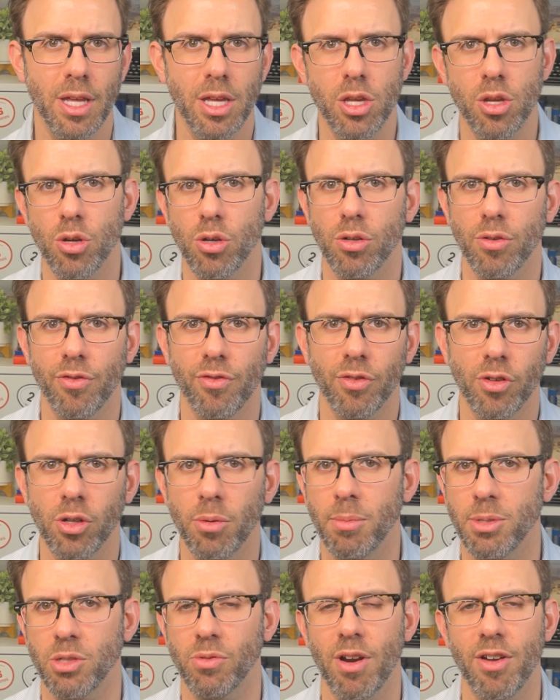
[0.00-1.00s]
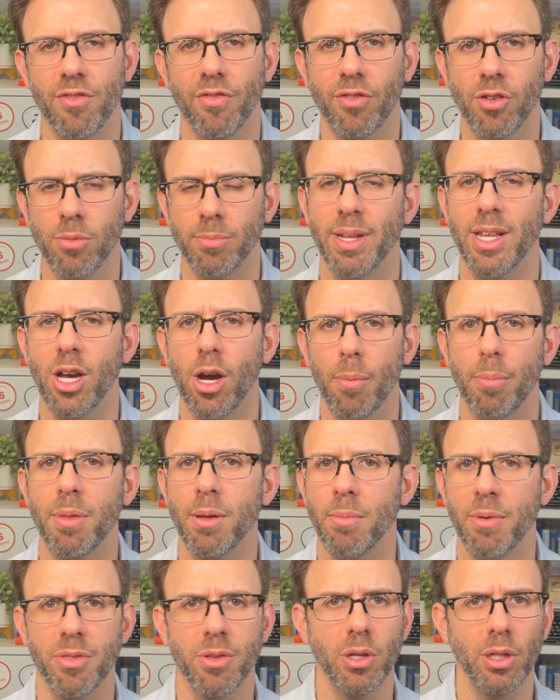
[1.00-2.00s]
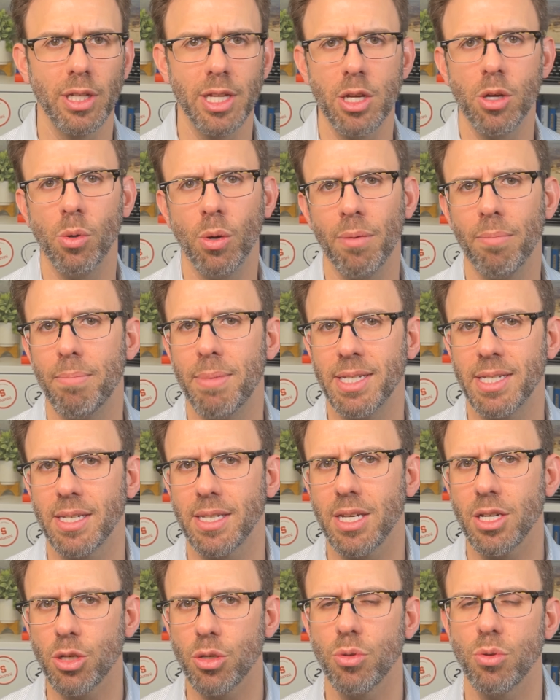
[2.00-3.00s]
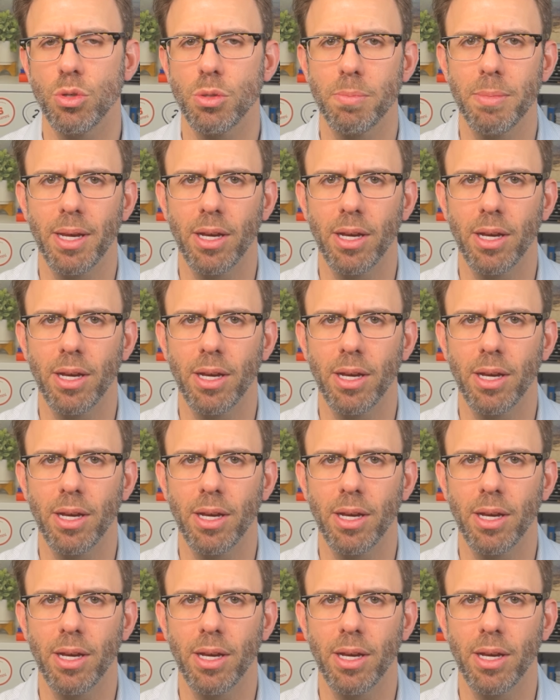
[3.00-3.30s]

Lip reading: that your firm is the right firm to help them with their legal and business issues,